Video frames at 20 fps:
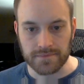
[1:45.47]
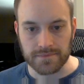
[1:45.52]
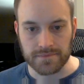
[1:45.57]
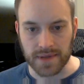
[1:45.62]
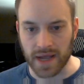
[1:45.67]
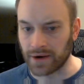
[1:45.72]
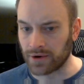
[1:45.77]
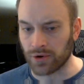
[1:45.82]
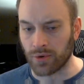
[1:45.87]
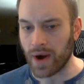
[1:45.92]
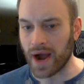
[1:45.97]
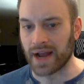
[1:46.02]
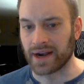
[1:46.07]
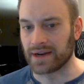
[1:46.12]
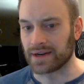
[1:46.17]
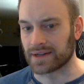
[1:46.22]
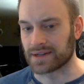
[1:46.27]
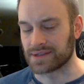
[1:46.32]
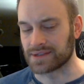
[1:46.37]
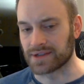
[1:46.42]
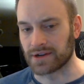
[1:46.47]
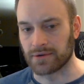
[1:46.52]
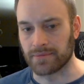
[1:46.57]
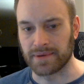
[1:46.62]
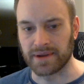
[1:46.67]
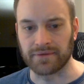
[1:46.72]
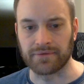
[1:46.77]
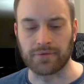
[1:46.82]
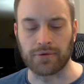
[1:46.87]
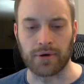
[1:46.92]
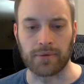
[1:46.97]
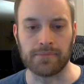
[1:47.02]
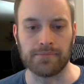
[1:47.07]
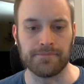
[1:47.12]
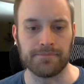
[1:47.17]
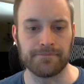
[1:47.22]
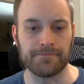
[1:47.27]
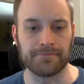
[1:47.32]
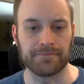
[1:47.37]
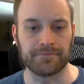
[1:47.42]
I don't know why I didn't consider b four.
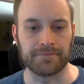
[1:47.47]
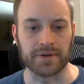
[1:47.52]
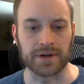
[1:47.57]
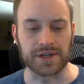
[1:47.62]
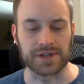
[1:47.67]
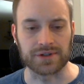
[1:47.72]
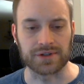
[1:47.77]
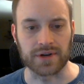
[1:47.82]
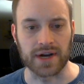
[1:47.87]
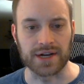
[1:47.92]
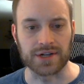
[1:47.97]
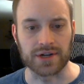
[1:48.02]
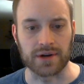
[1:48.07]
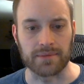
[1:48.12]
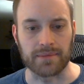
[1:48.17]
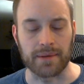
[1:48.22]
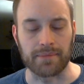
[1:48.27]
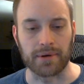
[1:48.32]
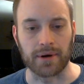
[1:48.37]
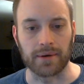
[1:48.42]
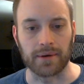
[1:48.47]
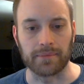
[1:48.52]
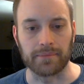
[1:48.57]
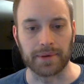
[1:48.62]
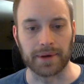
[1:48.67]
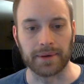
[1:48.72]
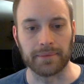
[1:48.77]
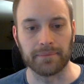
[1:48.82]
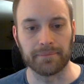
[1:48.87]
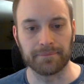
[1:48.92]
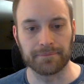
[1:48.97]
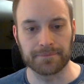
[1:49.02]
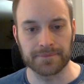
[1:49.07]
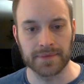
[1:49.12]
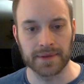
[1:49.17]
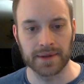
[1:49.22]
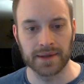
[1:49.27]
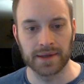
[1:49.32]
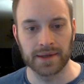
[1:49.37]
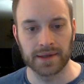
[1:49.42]
Very strange on my part, but
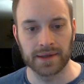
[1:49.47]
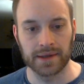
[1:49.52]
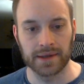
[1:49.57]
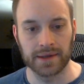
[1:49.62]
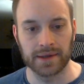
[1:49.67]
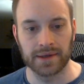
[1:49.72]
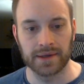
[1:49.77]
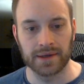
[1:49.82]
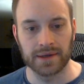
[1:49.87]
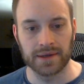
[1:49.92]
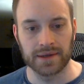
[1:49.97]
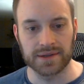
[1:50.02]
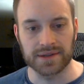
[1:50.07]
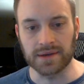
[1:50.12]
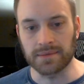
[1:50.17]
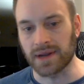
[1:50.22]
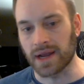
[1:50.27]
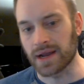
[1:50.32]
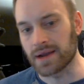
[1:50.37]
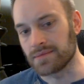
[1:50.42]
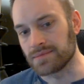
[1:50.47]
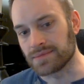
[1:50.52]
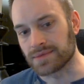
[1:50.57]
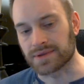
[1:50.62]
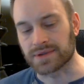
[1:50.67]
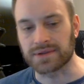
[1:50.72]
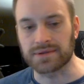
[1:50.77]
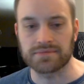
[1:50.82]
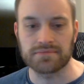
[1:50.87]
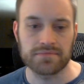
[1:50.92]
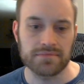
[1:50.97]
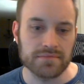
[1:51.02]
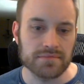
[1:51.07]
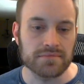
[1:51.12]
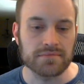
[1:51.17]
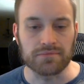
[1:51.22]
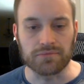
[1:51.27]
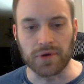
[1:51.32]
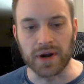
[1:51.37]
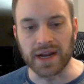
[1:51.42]
sometimes
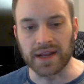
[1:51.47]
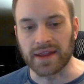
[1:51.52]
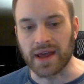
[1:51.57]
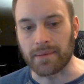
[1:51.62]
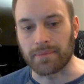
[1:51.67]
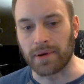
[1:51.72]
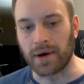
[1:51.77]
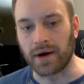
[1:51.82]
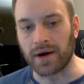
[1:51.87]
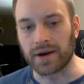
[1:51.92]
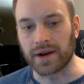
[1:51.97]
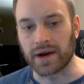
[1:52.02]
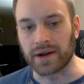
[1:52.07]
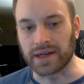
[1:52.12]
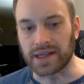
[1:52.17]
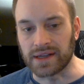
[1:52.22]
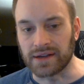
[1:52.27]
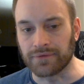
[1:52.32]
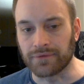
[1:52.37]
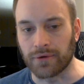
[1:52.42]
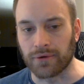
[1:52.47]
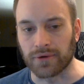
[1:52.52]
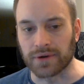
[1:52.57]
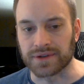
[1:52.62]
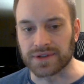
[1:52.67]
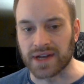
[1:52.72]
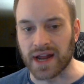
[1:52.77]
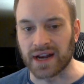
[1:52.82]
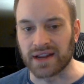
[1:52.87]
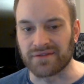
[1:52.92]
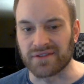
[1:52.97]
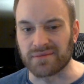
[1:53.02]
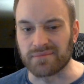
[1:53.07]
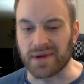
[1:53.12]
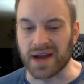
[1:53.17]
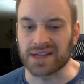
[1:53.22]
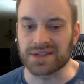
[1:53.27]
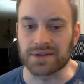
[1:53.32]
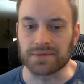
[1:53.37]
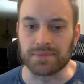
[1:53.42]
winning that pawn on e four is not even
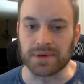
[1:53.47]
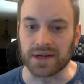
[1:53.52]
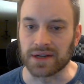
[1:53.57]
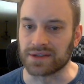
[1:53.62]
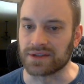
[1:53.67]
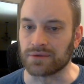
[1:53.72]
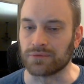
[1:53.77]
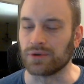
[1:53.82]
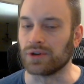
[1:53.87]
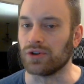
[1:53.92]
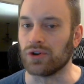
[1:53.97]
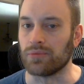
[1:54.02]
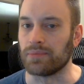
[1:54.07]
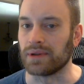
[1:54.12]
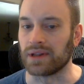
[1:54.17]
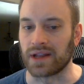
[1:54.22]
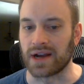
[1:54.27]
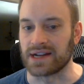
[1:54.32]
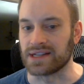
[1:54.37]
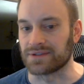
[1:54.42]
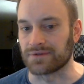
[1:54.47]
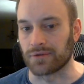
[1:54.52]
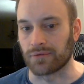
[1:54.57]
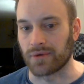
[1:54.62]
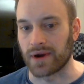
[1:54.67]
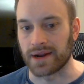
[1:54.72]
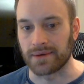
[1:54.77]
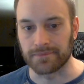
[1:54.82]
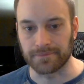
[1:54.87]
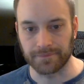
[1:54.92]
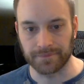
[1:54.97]
best because it will open lines for white.